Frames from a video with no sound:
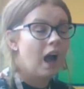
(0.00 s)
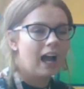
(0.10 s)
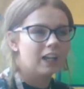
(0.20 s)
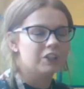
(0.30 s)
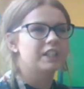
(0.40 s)

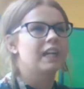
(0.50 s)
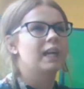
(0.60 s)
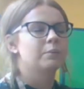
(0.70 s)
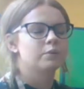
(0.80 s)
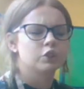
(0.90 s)
and she
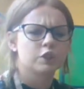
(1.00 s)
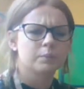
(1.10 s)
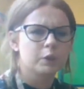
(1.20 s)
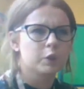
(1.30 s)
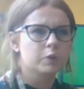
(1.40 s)
came with such a
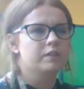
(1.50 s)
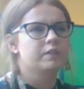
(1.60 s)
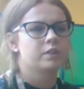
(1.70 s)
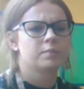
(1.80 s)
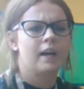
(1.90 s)

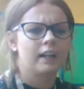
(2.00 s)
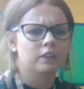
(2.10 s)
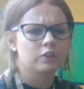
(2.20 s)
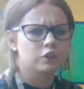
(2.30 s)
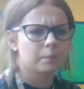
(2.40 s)
beautiful smile
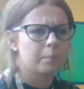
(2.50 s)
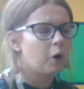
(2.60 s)
and such a